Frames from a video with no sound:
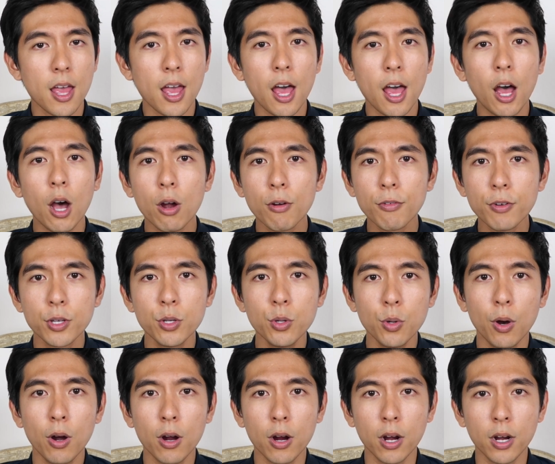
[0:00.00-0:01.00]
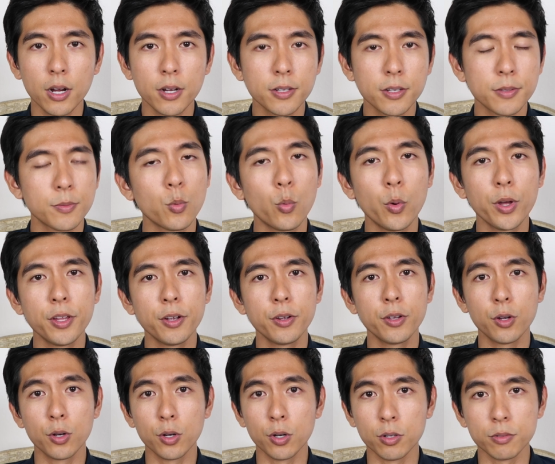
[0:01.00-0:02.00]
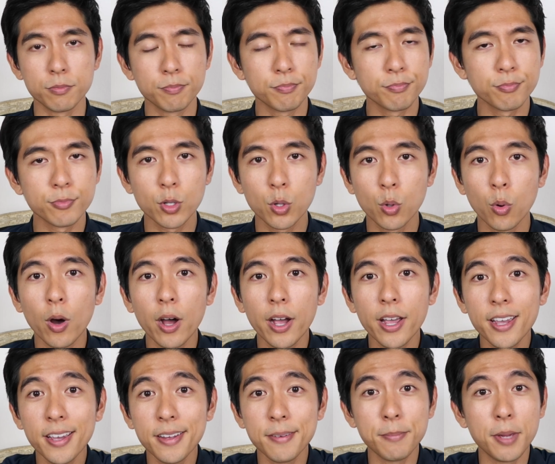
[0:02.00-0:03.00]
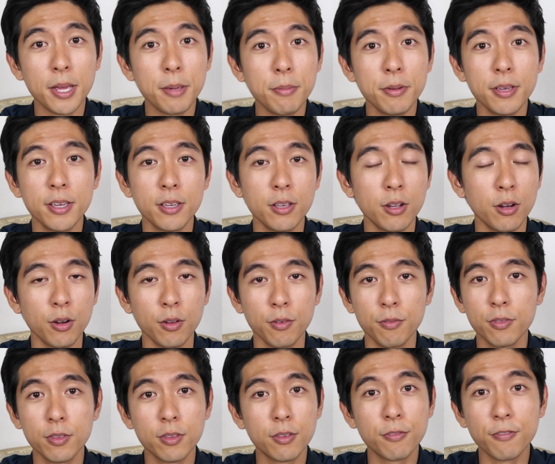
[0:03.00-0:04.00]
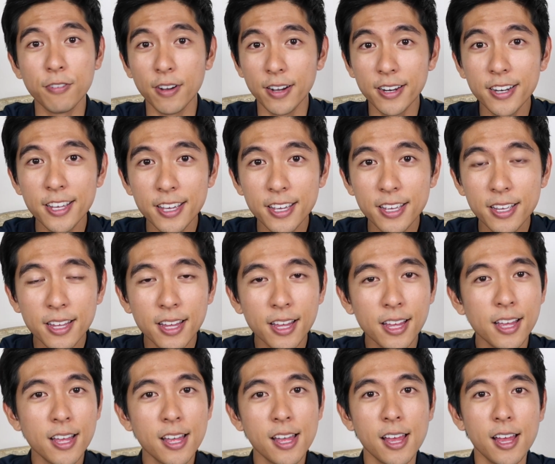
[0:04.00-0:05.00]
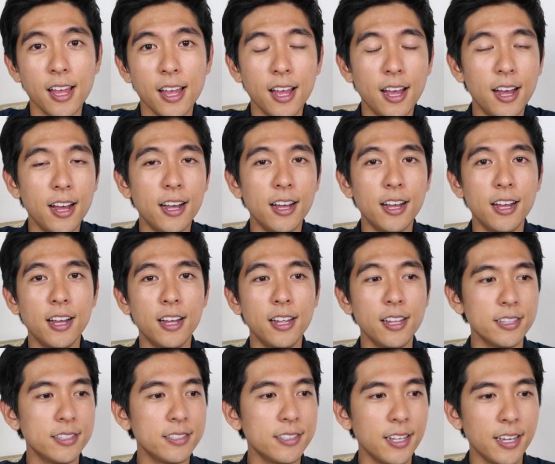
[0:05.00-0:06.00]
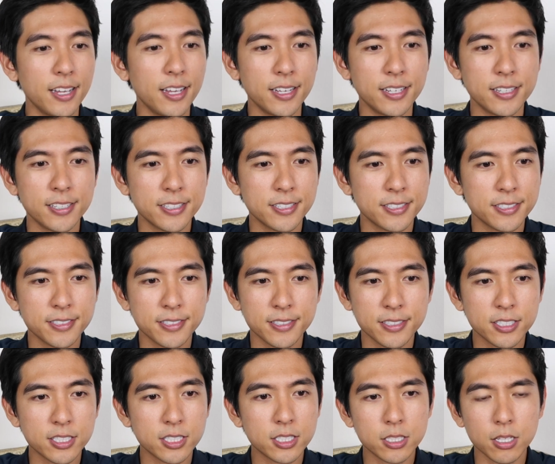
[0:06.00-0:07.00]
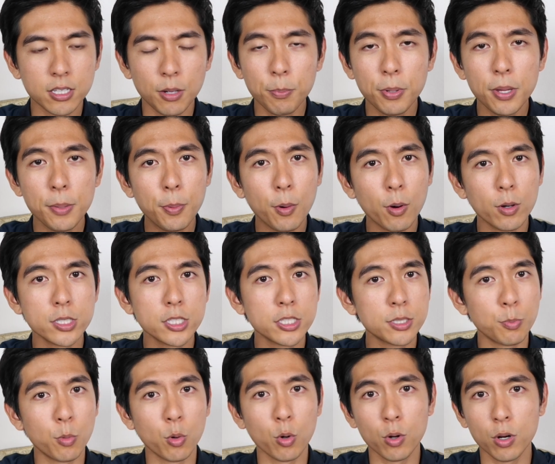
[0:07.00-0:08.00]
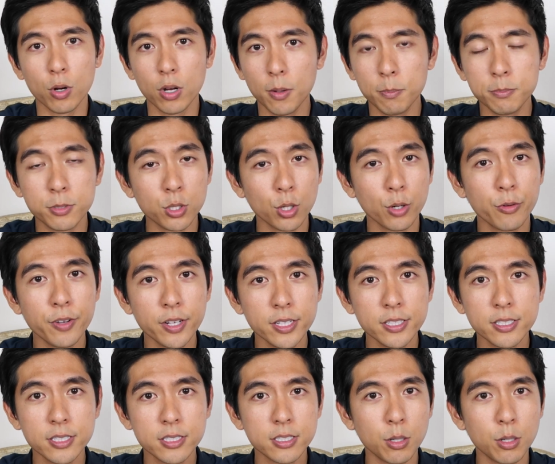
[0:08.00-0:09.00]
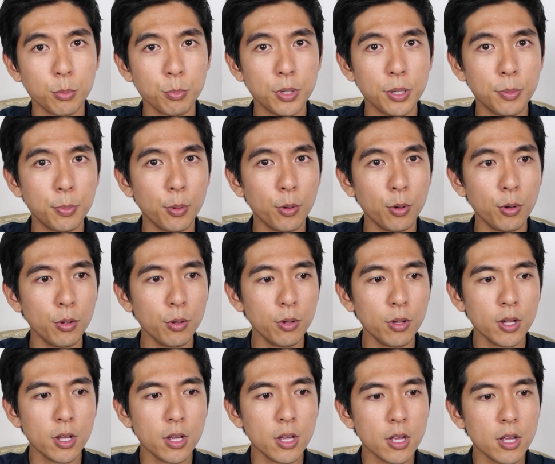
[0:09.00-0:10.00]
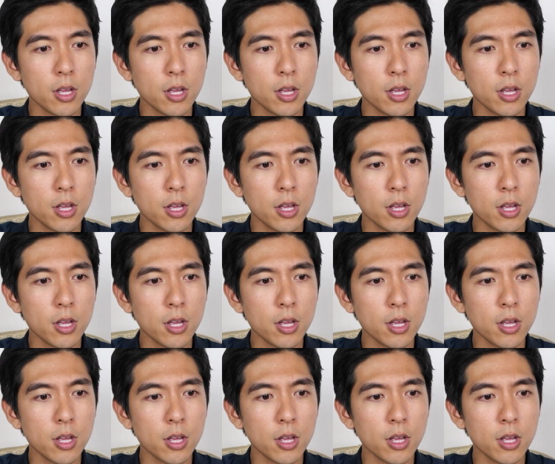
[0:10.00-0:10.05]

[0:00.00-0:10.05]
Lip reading: However you are, whether you're quiet, maybe you're funny, some people are just more observant. Some people,